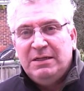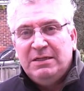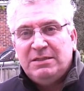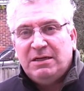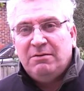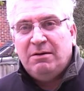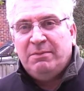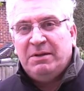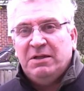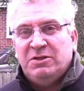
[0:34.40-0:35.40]
So I'm
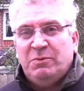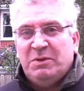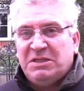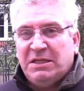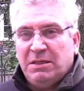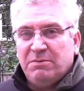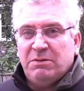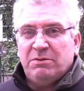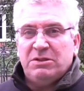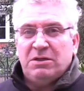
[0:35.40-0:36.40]
going to do my setup. So
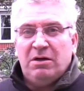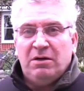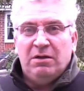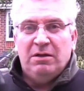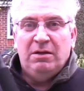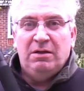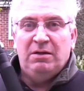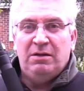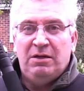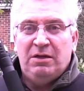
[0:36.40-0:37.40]
we start
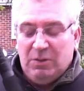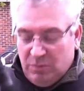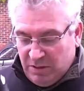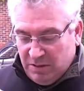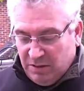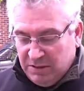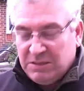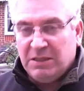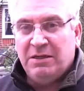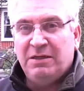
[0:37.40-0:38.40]
with a
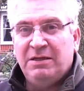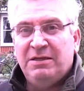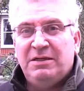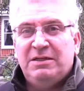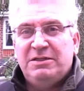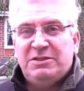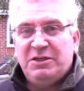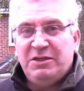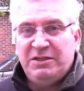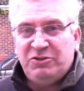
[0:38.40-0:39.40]
nice
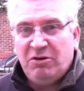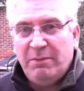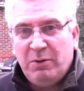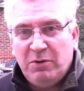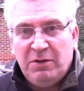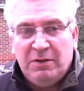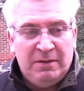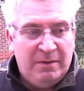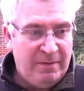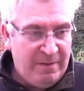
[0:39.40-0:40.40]
sturdy tripod,
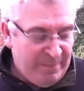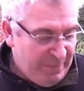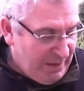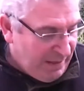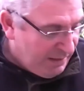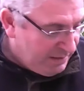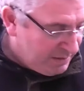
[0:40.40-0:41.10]
and